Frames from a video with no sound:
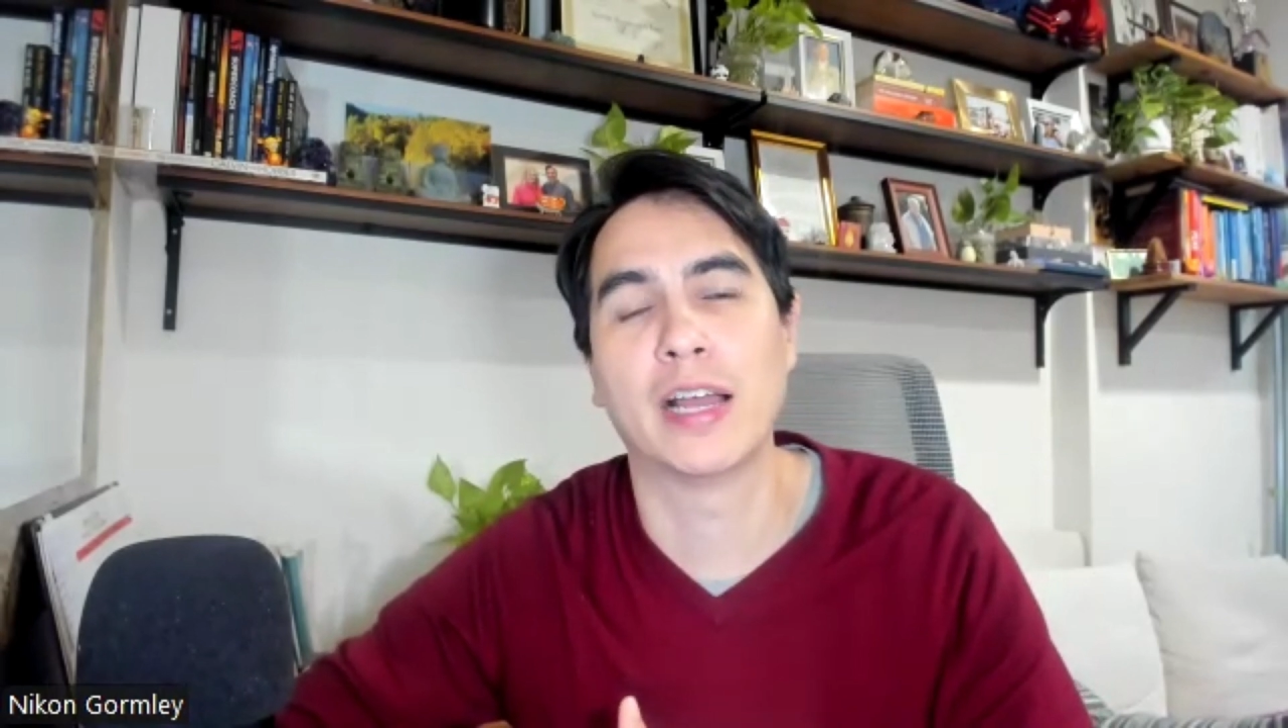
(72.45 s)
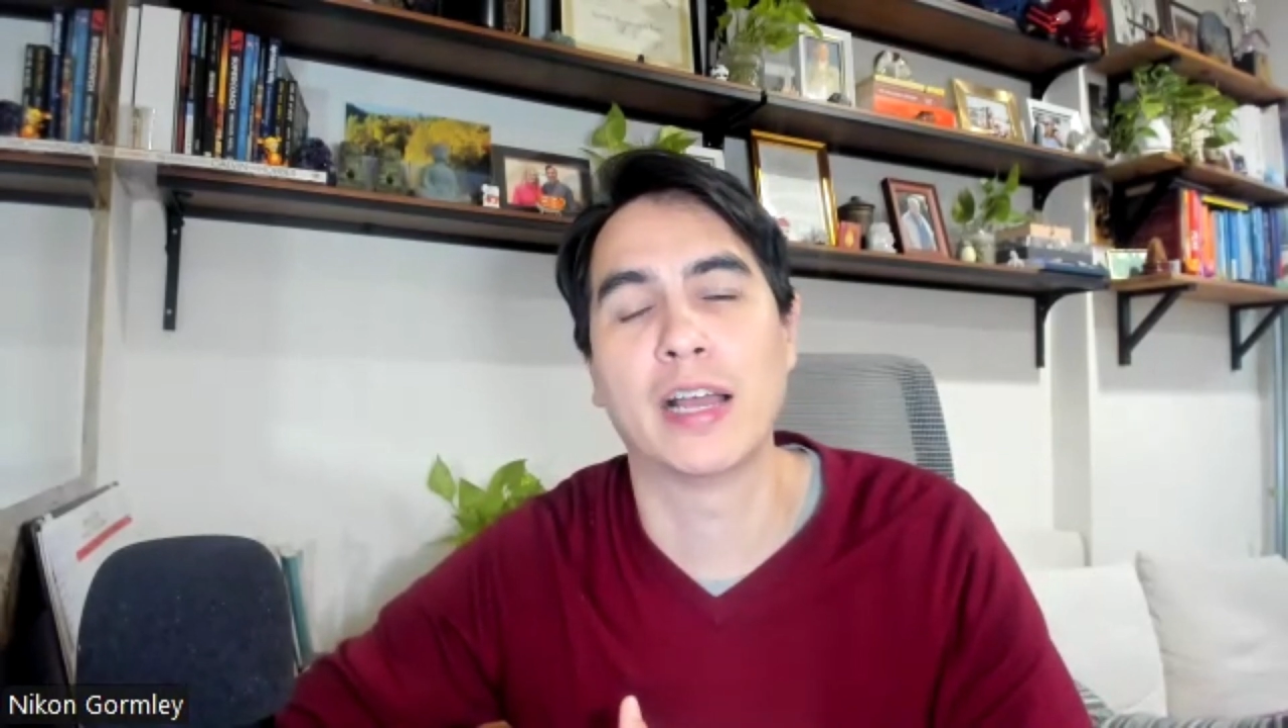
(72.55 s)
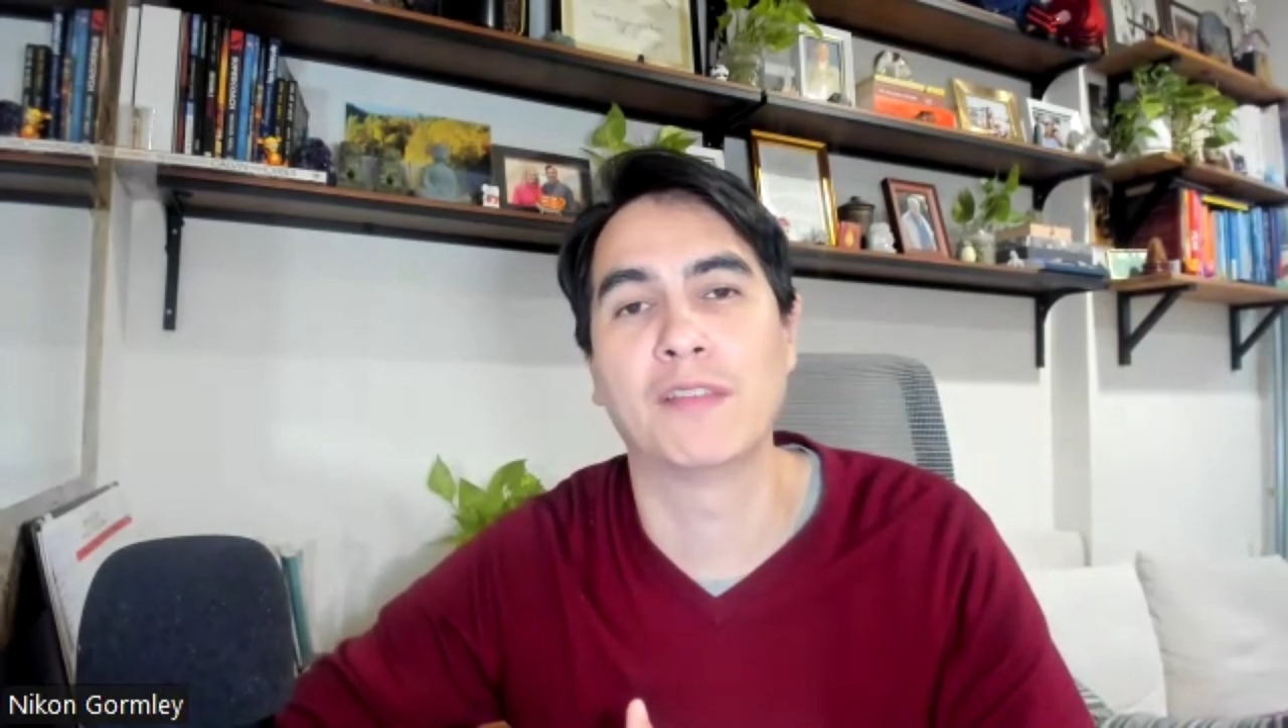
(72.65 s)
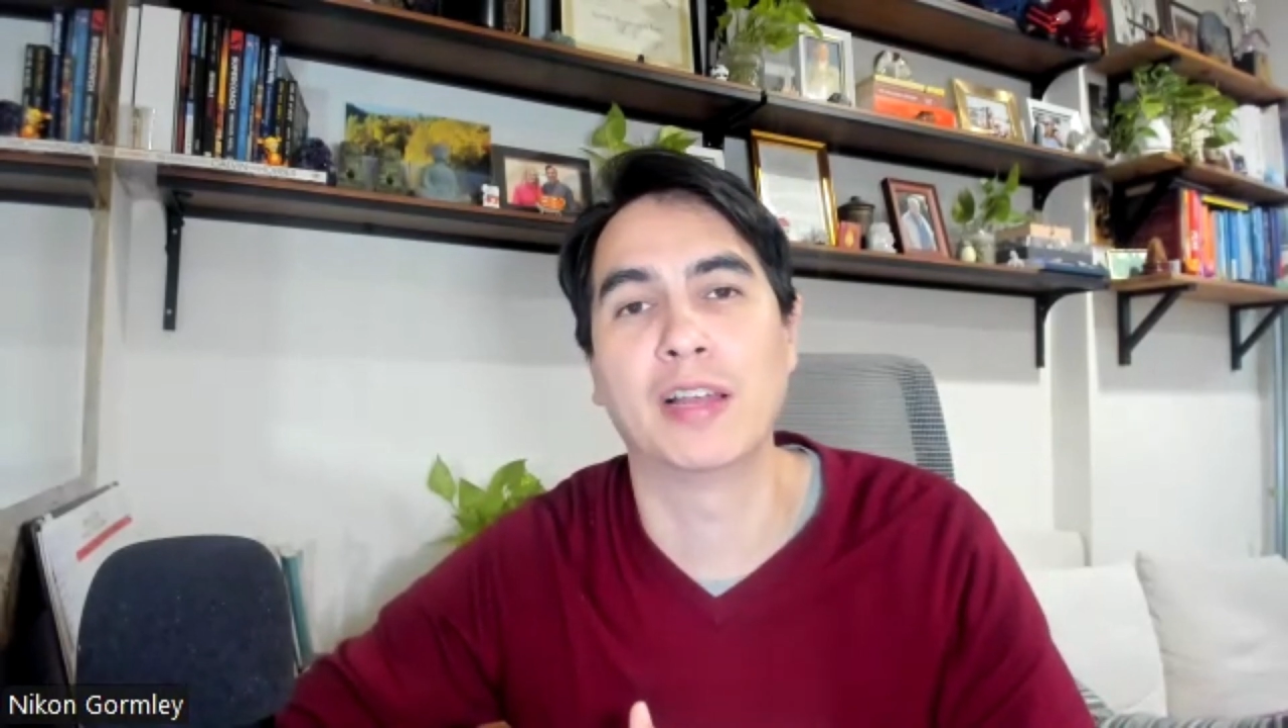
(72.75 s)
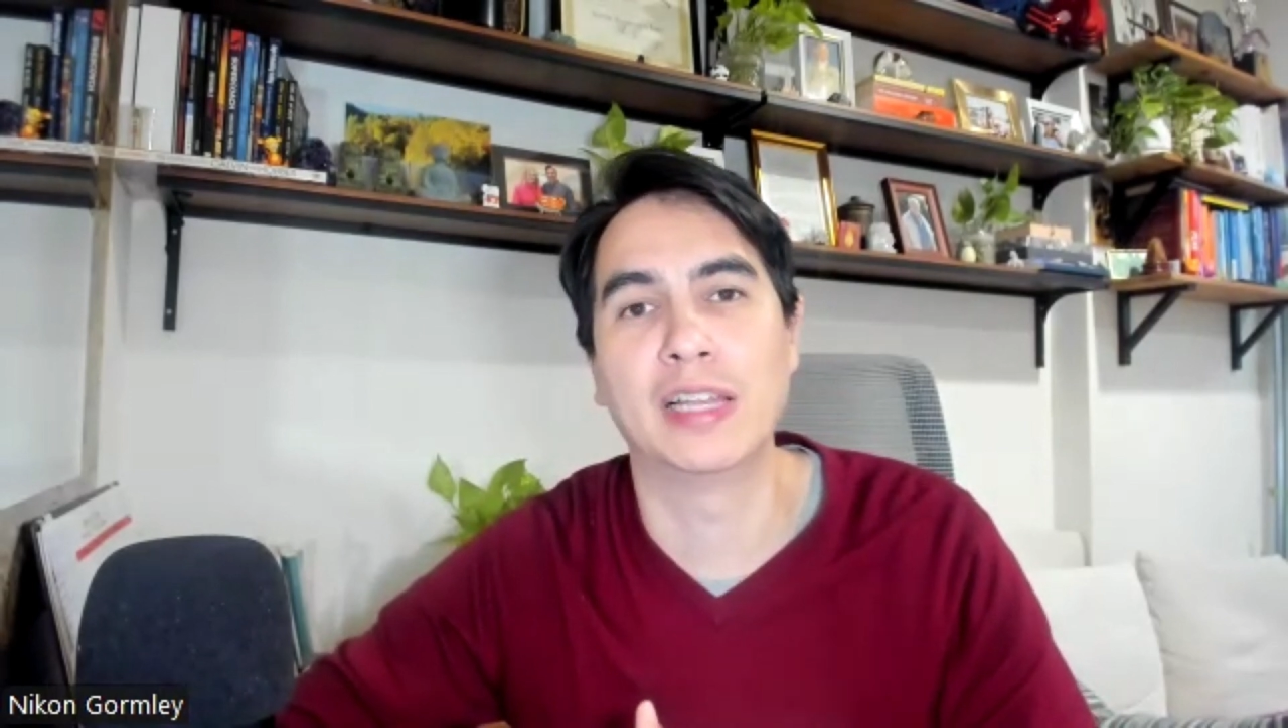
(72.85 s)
I have the